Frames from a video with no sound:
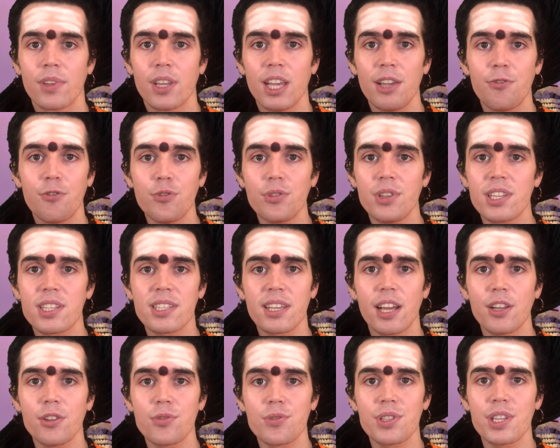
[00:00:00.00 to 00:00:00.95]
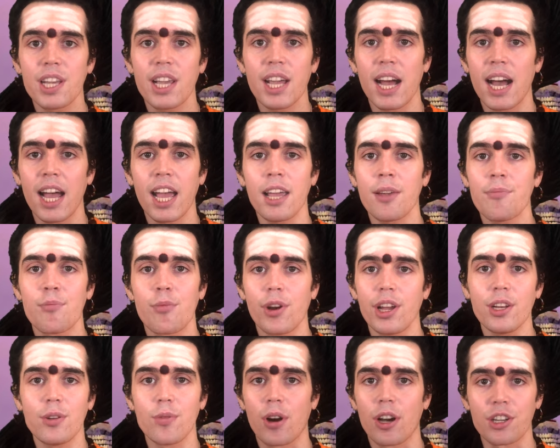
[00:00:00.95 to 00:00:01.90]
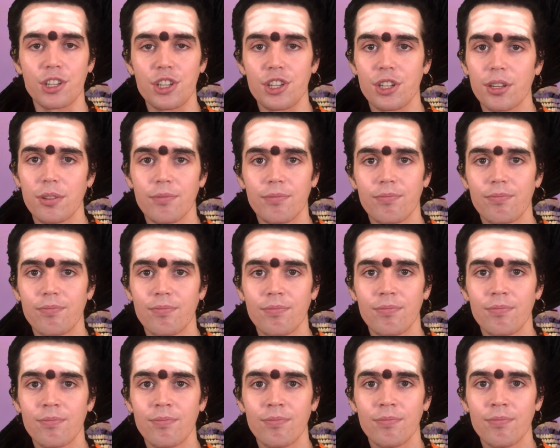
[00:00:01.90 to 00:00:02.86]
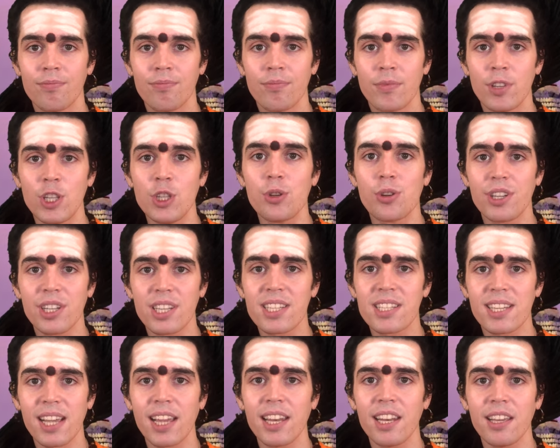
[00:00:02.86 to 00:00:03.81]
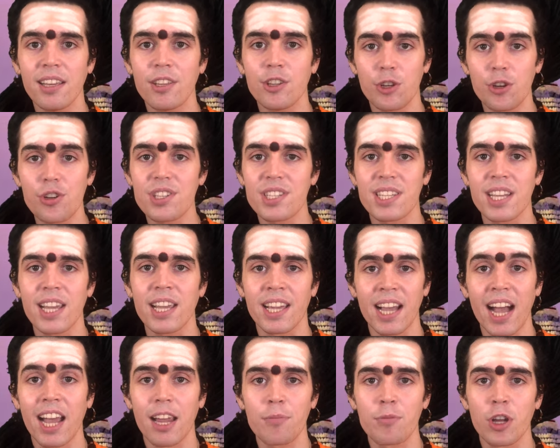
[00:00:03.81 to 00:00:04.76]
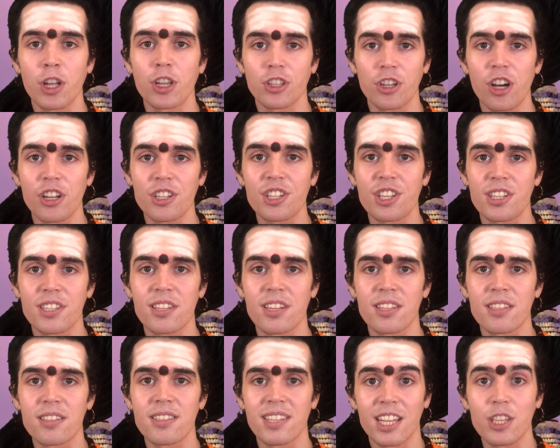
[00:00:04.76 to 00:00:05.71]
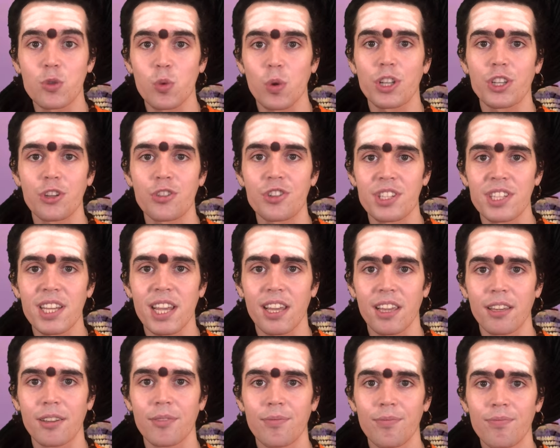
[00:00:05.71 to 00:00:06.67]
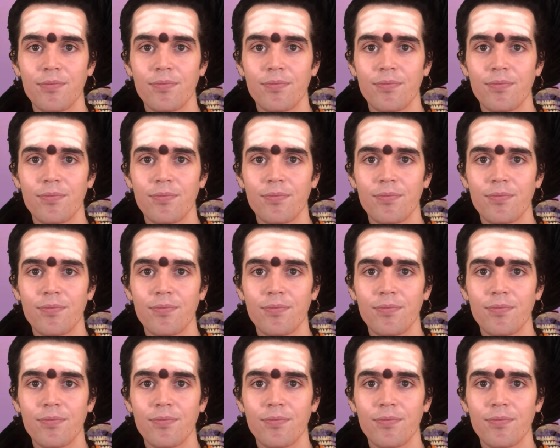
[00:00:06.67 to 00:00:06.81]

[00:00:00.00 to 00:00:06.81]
If you decide to say, I am brainwashed, you're deciding, you're saying, I am not consciousness. That's what you're saying.